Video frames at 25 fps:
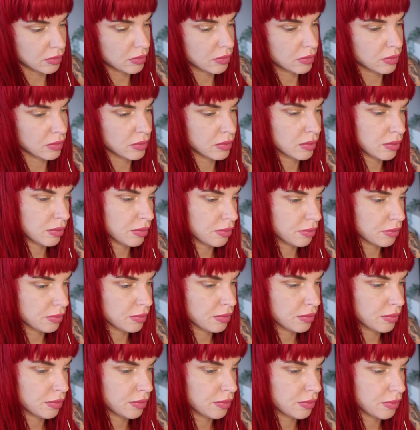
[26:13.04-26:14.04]

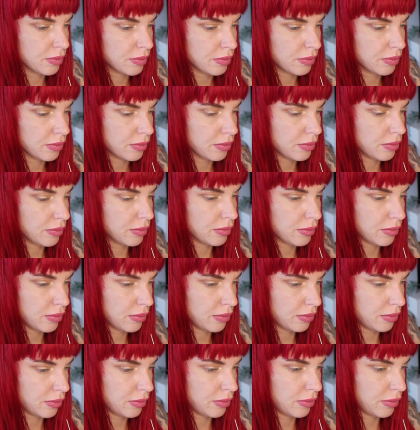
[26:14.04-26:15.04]

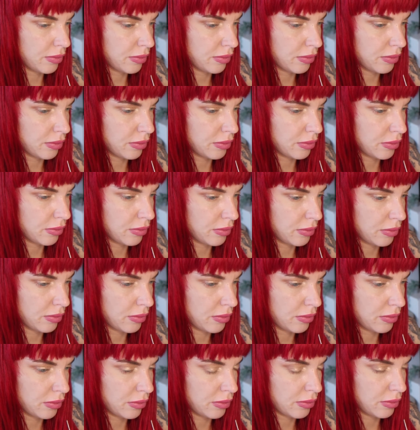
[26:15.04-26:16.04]

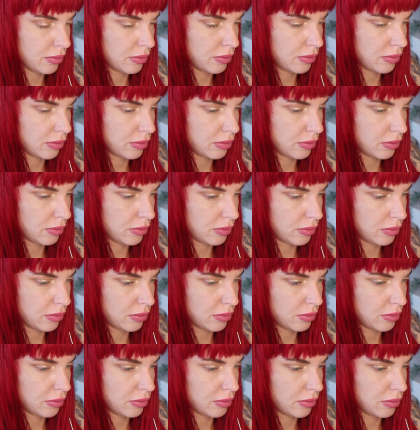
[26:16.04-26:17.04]

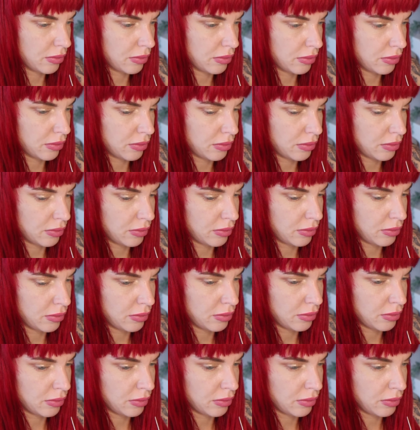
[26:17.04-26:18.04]

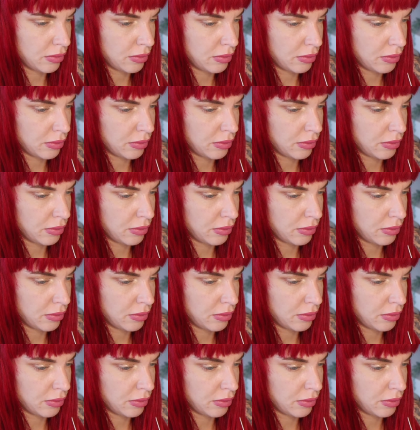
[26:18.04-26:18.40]
No words are spoken by the person on screen.